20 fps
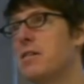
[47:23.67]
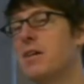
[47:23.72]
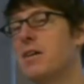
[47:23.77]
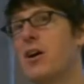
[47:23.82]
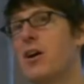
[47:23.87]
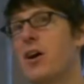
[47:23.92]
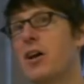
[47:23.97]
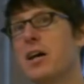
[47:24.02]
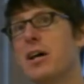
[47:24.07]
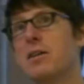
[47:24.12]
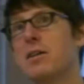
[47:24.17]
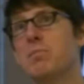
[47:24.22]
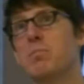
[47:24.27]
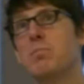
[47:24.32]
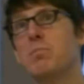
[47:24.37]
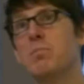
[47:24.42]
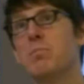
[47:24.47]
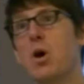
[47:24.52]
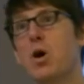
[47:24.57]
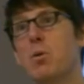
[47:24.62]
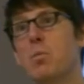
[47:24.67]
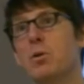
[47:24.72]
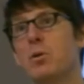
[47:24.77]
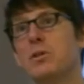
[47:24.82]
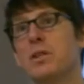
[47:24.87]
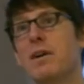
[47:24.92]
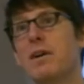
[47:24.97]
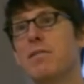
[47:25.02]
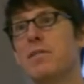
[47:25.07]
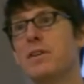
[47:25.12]
on a mobile
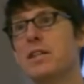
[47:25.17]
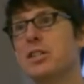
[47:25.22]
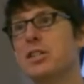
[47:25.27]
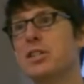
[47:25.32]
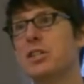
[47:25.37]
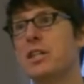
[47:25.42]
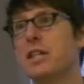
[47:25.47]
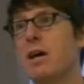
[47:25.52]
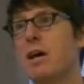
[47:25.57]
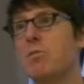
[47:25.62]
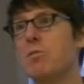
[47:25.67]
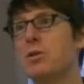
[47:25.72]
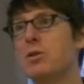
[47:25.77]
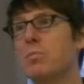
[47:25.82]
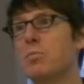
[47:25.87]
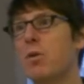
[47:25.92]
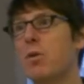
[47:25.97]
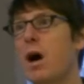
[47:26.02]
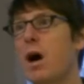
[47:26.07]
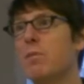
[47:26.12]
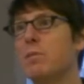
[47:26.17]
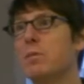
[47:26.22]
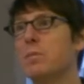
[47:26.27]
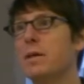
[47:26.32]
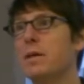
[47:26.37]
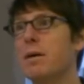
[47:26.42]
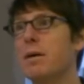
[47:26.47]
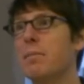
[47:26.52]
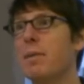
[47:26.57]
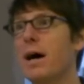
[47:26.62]
definition that was
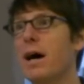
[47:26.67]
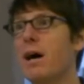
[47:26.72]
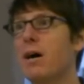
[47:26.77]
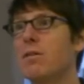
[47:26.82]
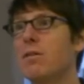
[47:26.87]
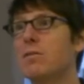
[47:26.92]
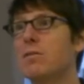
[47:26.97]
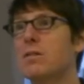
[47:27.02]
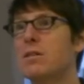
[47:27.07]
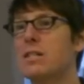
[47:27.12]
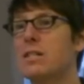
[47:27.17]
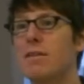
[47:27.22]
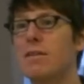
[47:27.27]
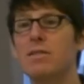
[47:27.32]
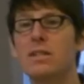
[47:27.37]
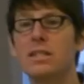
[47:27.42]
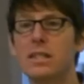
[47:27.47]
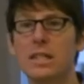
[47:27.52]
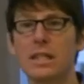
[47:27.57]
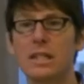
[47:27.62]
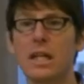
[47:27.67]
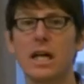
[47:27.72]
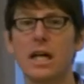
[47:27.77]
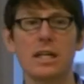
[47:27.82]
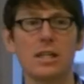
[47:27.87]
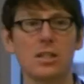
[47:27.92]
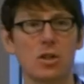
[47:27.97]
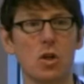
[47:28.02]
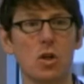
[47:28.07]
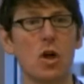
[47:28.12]
probably about 17
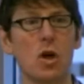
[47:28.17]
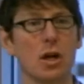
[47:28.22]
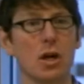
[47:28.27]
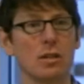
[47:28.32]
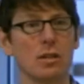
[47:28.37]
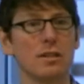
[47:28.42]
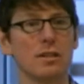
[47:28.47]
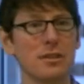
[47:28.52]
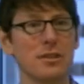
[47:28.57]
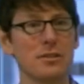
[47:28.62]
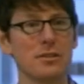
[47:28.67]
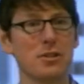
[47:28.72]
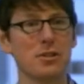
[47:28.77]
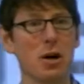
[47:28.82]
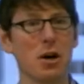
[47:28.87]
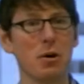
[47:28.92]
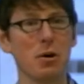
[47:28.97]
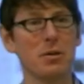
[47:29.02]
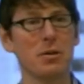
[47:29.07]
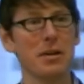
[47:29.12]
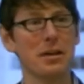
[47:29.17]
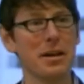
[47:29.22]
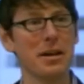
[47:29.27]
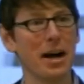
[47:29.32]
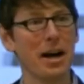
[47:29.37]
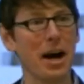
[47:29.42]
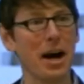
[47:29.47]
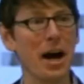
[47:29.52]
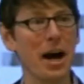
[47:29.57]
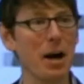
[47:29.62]
lines long. So,
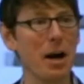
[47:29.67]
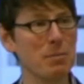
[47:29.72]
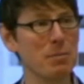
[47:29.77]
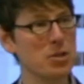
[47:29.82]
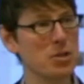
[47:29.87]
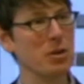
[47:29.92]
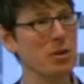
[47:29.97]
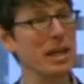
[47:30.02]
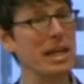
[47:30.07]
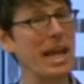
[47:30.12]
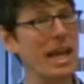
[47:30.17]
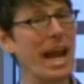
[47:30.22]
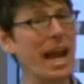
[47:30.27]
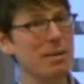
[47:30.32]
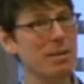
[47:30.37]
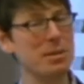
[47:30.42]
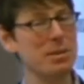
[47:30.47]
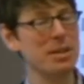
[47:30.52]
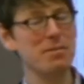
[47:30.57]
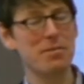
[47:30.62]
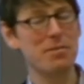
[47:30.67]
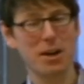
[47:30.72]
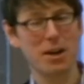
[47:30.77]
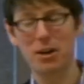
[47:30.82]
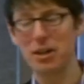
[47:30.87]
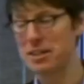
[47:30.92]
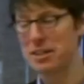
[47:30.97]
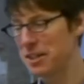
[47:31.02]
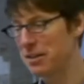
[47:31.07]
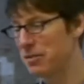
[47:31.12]
um, so it can be
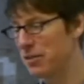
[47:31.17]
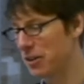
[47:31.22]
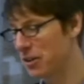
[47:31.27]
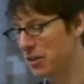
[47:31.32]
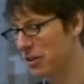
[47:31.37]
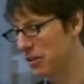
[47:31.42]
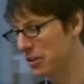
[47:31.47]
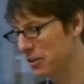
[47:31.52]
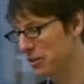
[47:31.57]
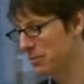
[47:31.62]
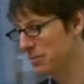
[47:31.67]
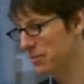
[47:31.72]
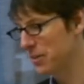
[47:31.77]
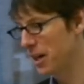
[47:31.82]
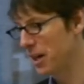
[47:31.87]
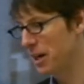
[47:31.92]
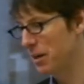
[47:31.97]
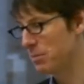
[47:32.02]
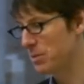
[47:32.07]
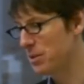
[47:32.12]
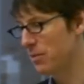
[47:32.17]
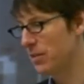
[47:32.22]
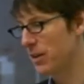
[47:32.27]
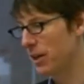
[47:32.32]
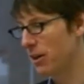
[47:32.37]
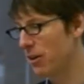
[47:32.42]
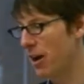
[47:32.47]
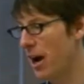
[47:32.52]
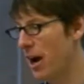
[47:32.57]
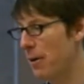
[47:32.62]
very difficult um, to
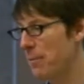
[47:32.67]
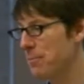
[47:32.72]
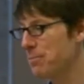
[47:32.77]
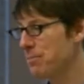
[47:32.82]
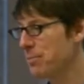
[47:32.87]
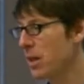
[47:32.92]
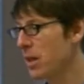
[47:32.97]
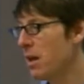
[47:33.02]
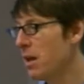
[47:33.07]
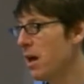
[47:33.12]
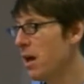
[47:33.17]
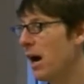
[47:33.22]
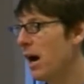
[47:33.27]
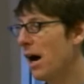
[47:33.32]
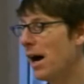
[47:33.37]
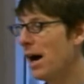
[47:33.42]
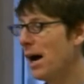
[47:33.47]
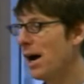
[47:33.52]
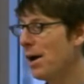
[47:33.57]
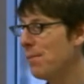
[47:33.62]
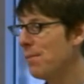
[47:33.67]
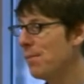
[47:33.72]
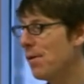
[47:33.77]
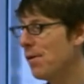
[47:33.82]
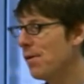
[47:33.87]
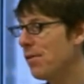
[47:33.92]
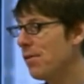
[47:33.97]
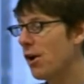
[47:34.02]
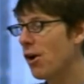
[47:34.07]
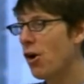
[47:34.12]
figure out. Um,
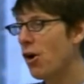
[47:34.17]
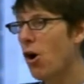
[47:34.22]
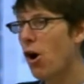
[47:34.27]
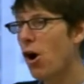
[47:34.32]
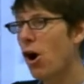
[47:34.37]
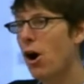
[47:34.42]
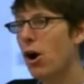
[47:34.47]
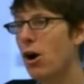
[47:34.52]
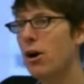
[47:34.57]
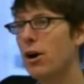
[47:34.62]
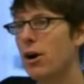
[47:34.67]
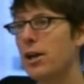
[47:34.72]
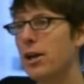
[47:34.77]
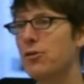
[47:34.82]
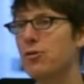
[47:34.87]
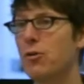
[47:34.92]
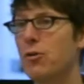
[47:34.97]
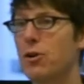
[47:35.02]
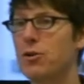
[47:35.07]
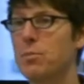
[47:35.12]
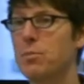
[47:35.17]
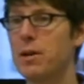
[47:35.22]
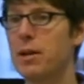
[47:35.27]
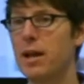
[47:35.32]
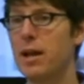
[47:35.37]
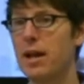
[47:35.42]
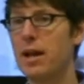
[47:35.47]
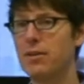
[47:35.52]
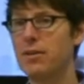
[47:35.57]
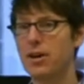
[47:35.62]
there are endorsement and